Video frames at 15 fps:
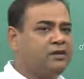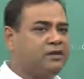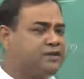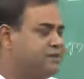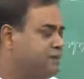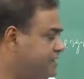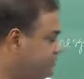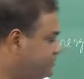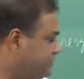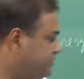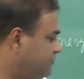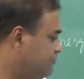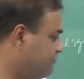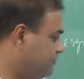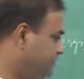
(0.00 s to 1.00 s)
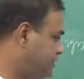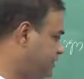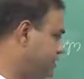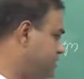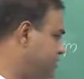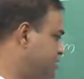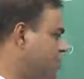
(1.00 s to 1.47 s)
in case
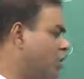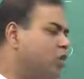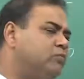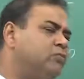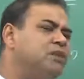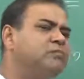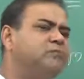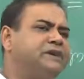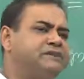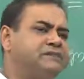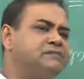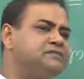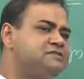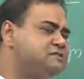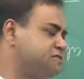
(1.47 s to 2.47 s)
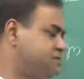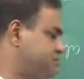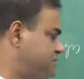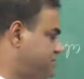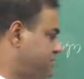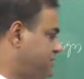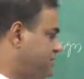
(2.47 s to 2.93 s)
of normal
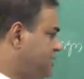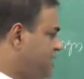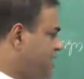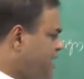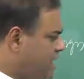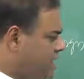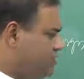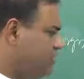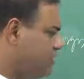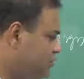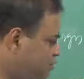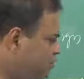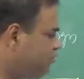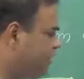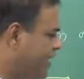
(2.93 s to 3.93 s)
metals, and we do